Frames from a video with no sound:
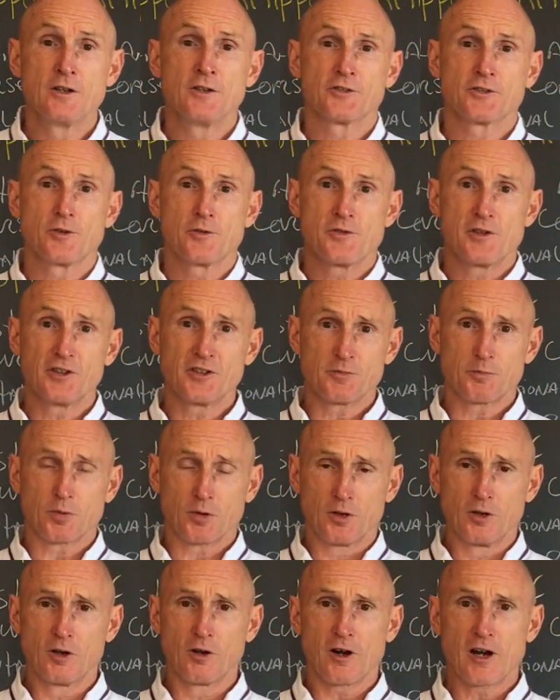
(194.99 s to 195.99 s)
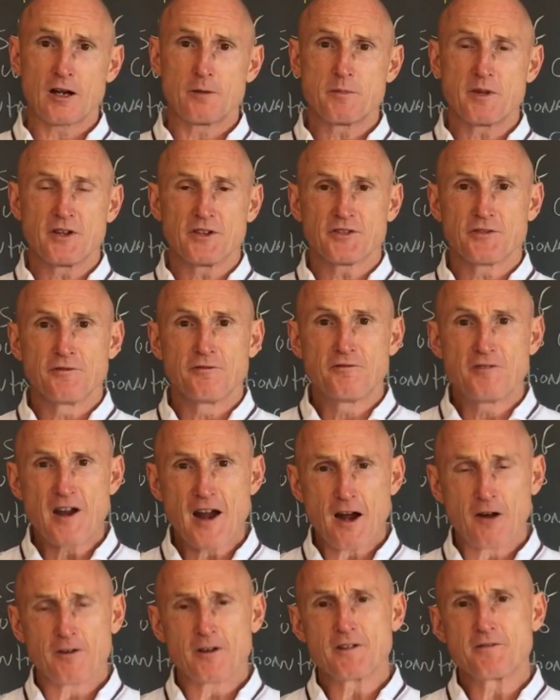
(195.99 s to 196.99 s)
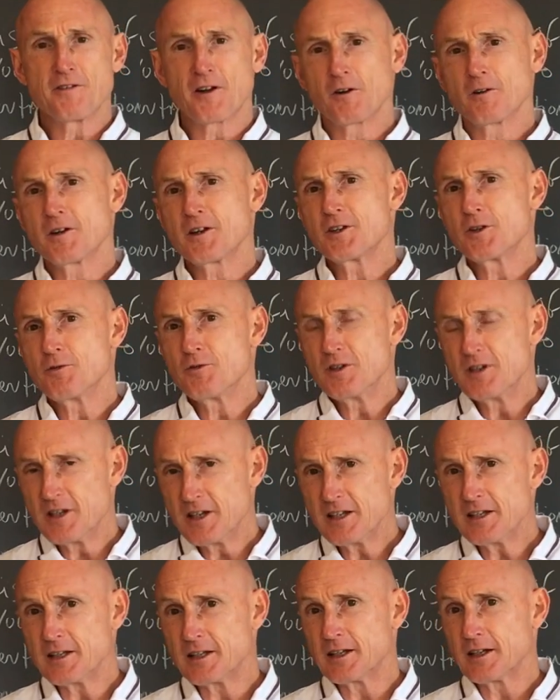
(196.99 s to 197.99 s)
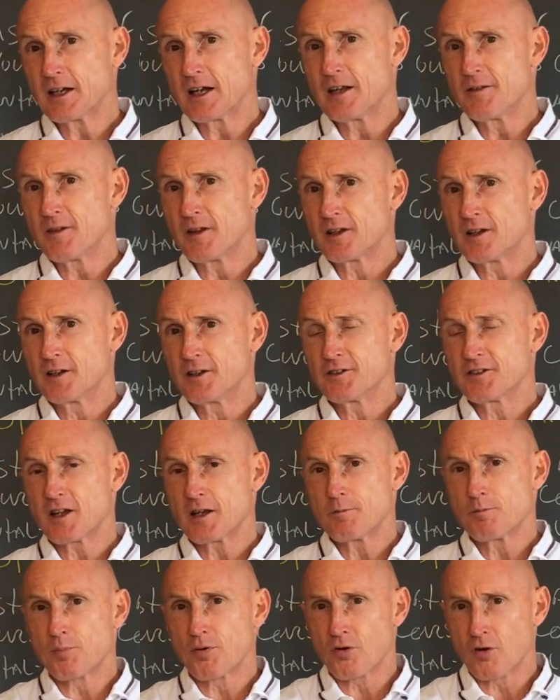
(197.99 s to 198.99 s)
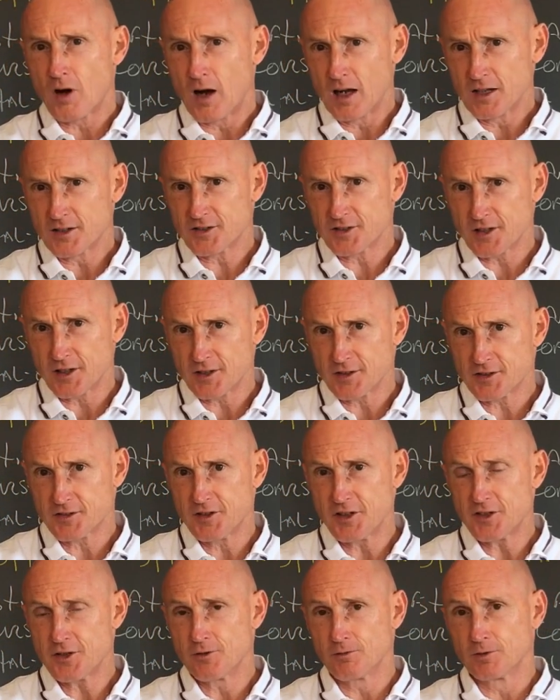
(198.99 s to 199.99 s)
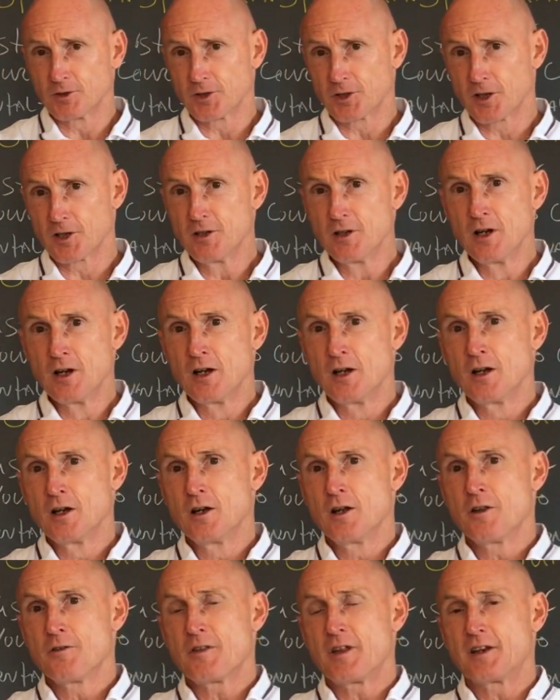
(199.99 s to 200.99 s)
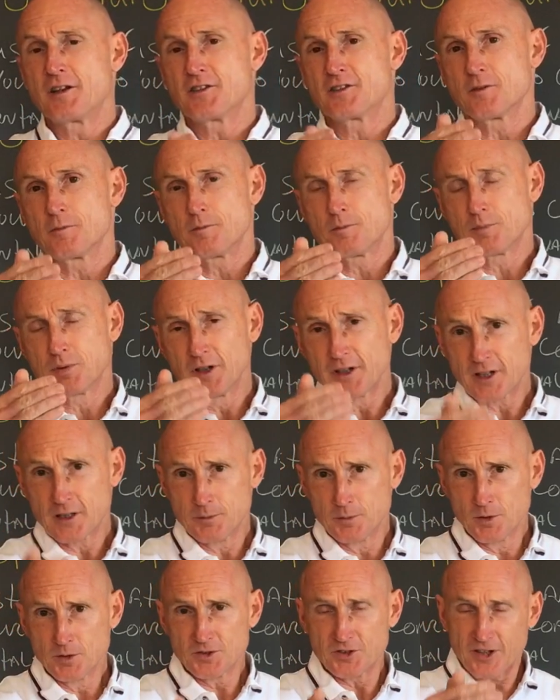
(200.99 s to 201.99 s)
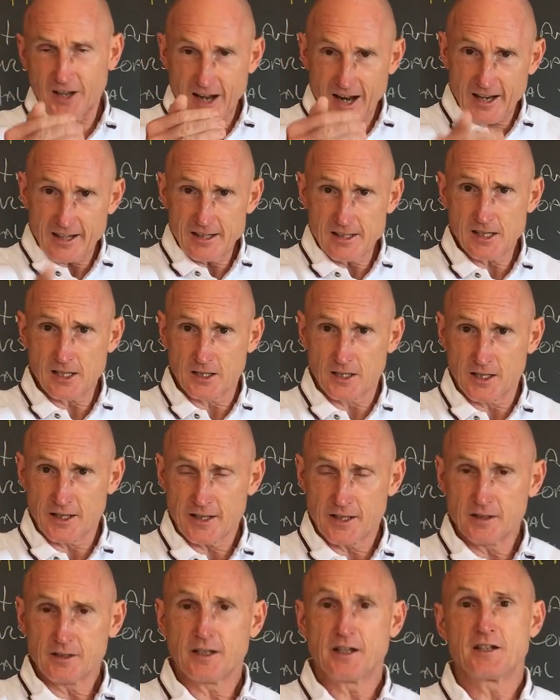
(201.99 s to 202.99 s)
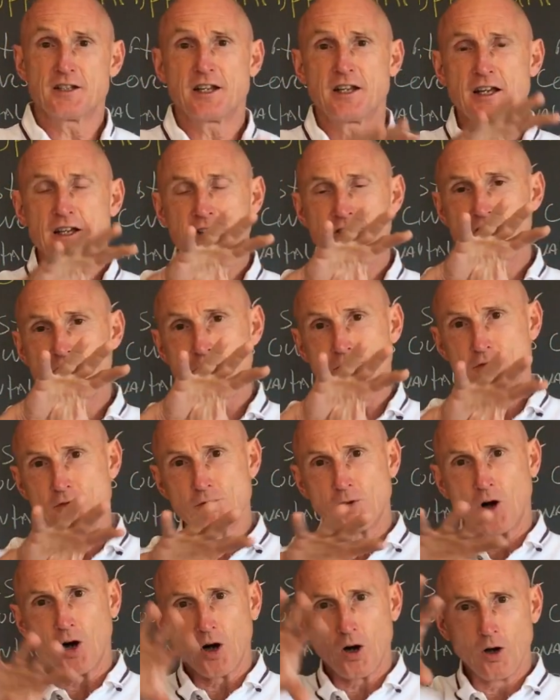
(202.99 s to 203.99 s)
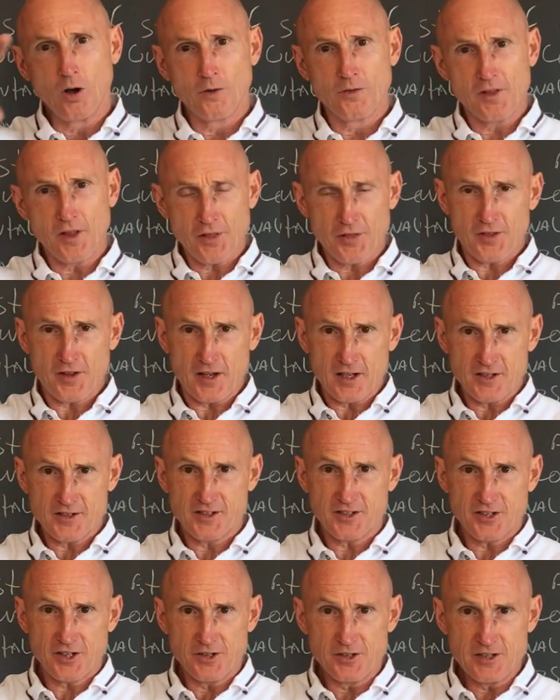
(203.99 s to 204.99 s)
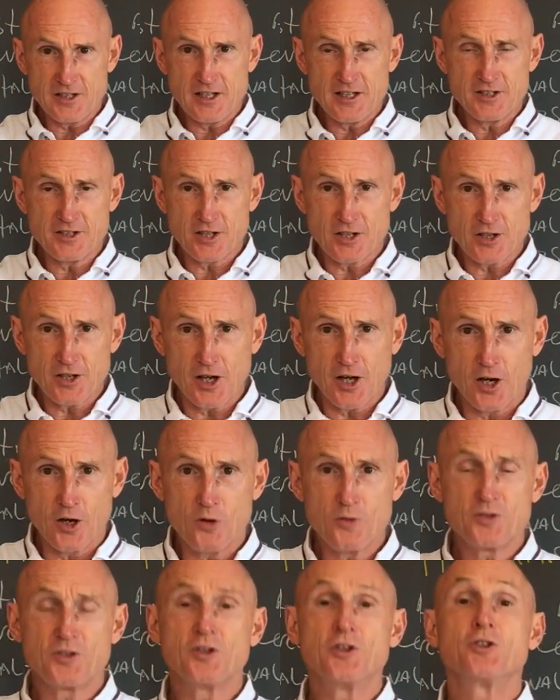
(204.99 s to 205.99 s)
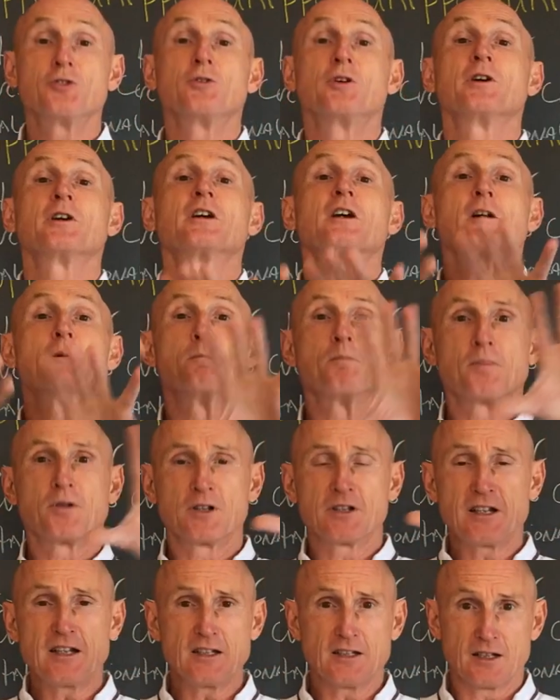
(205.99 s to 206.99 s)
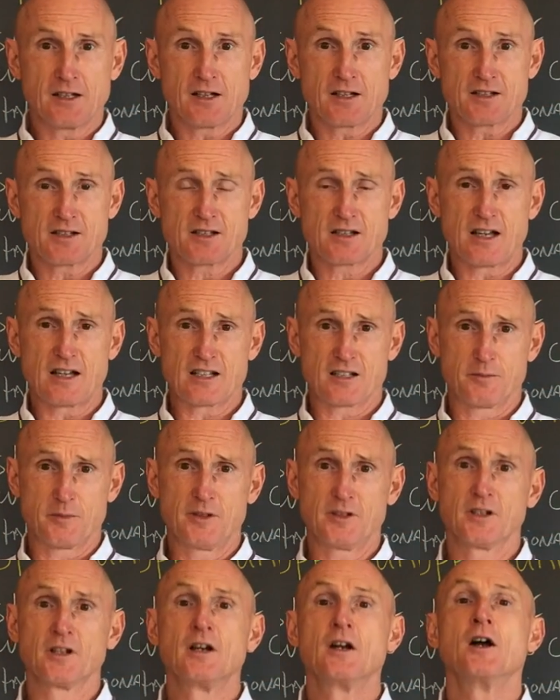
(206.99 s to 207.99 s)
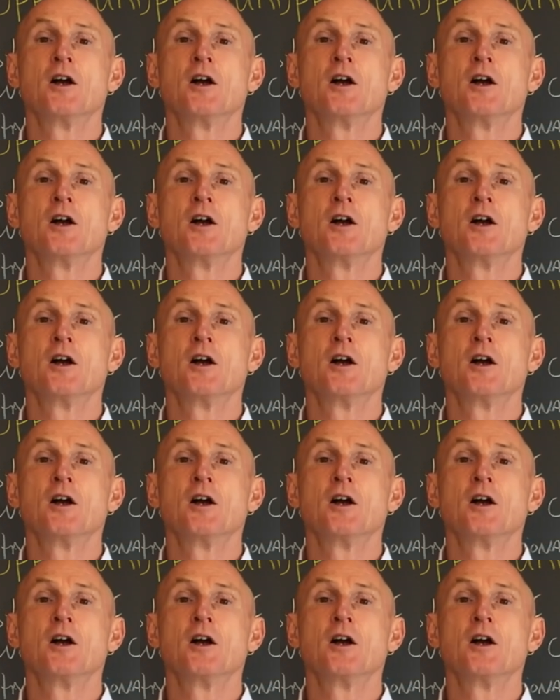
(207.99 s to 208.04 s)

So this program is very, very unique in that it is a process that you learn that is applicable to any client. It takes you through all the things that you need to know to do a complete assessment,